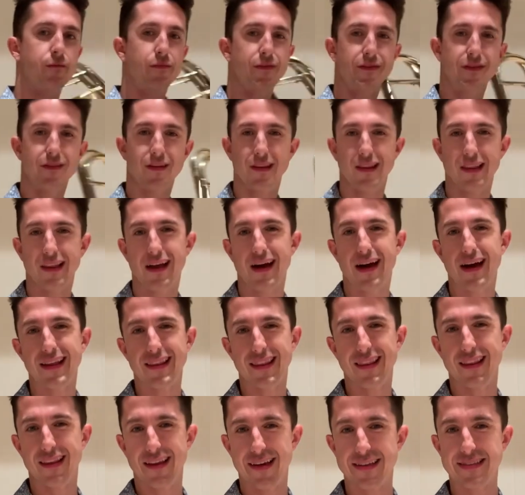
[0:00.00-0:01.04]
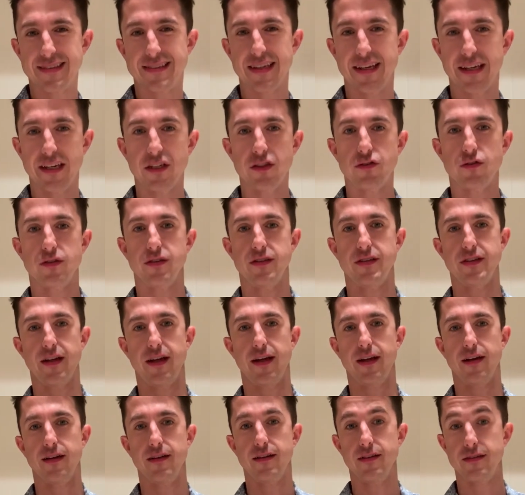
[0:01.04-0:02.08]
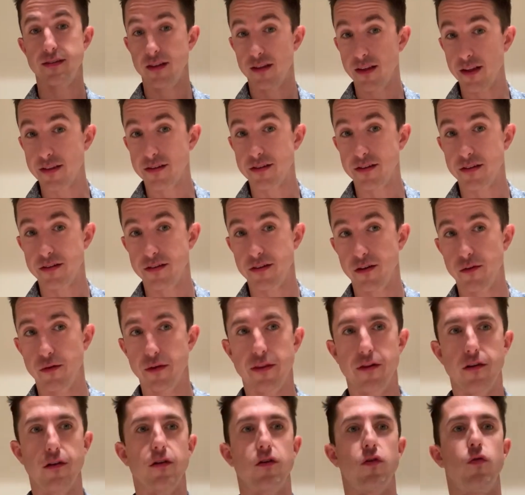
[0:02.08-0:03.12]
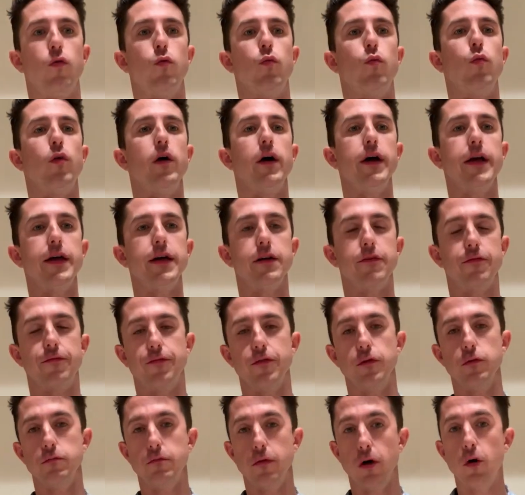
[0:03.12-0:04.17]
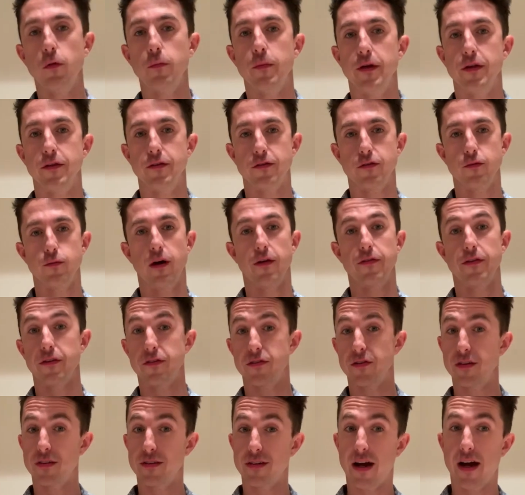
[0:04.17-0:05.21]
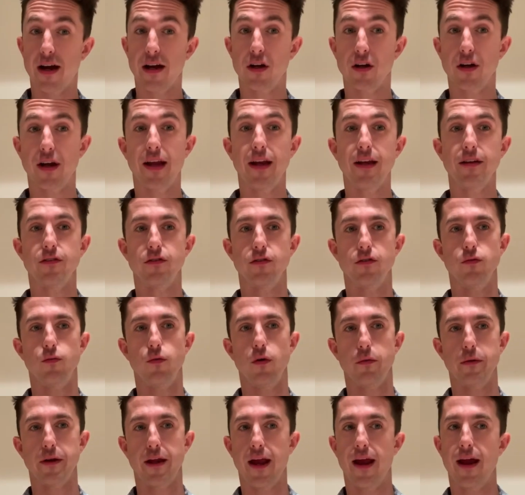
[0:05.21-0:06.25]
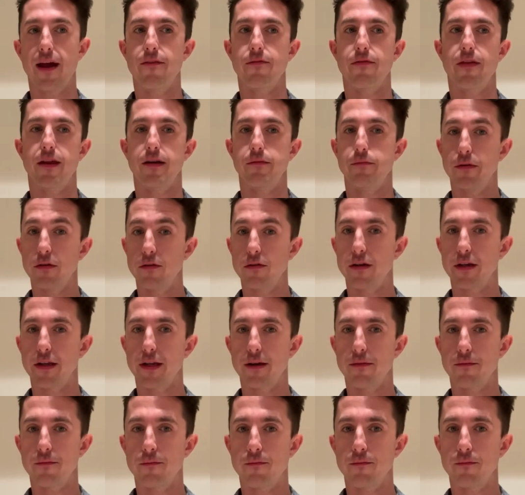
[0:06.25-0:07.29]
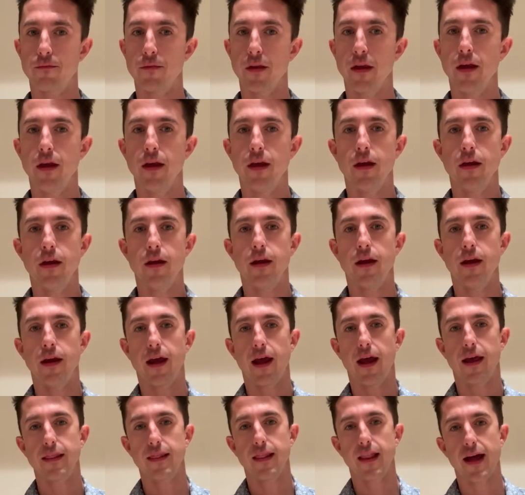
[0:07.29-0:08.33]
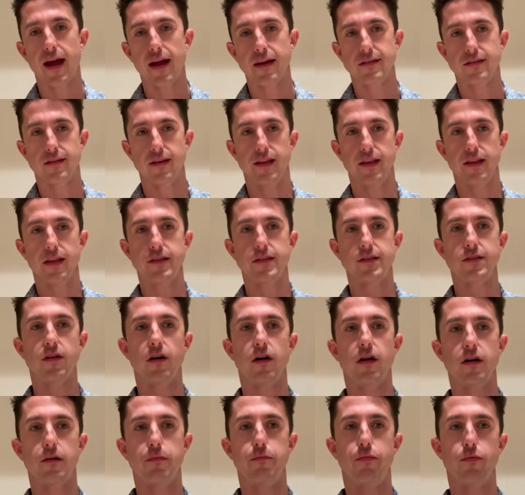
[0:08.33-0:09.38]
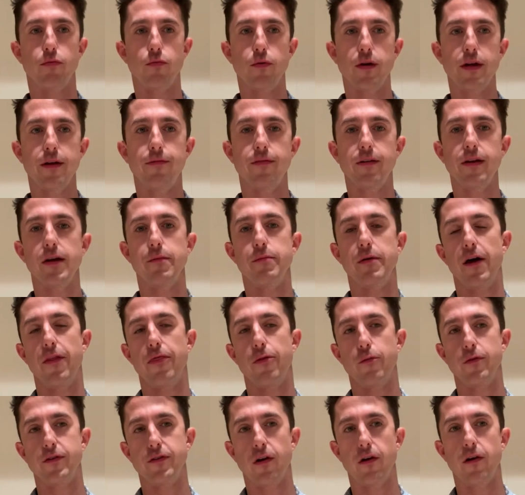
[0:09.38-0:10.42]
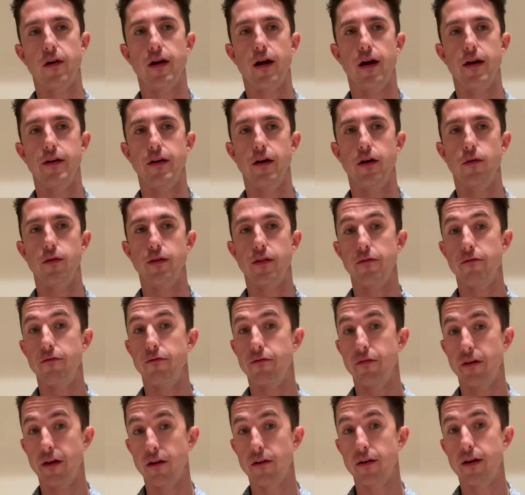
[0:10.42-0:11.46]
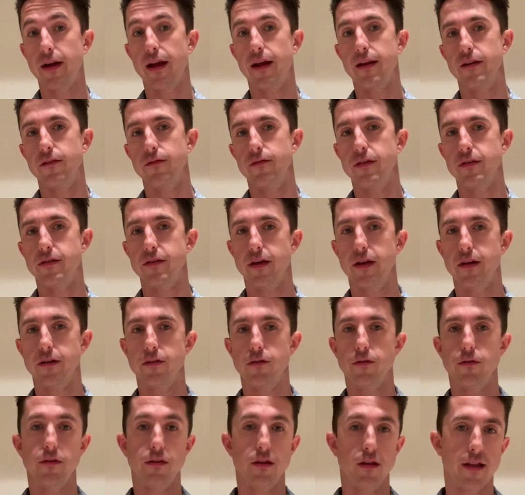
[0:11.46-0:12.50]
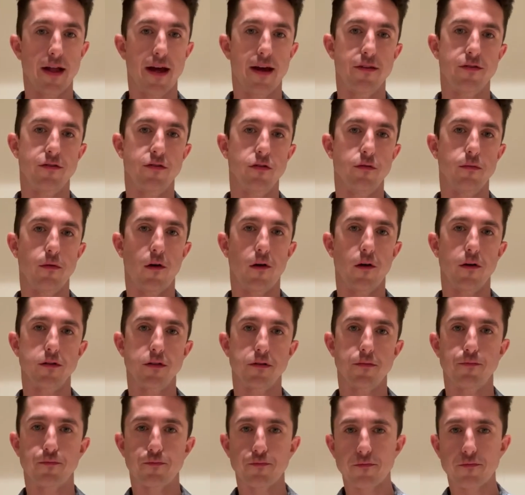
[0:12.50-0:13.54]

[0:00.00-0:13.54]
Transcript: It's a lot less interesting to listen to, and there are quite a few moments throughout this entire etude where we have that ability. And lastly, let's talk briefly about the ritardando at the very end of this etude in the last 2 bars.